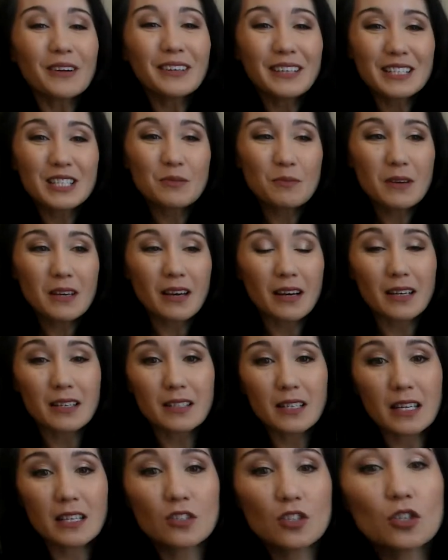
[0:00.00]
it's because
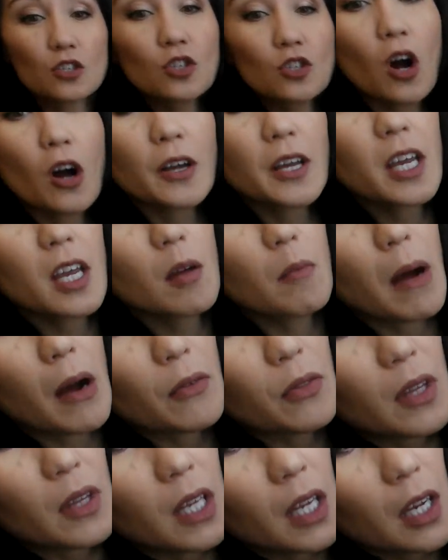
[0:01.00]
it's just talking about
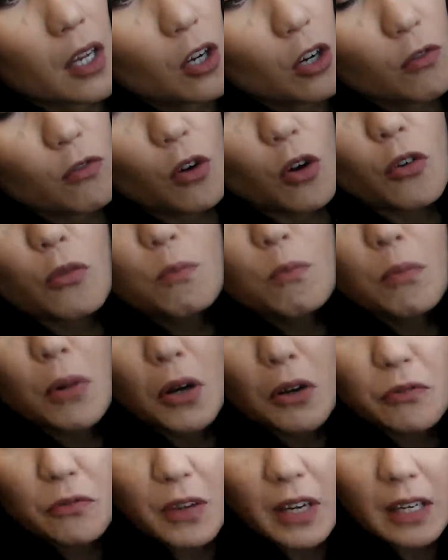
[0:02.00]
the interval
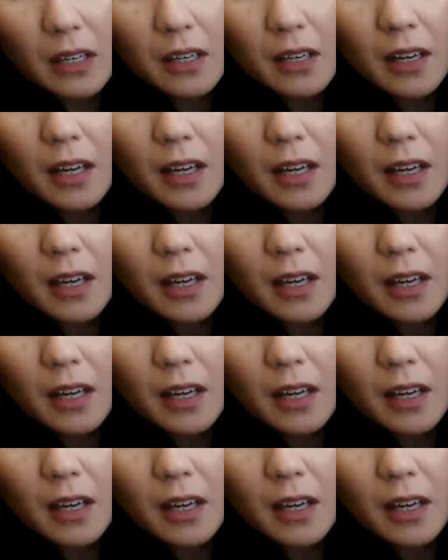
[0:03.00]
perfect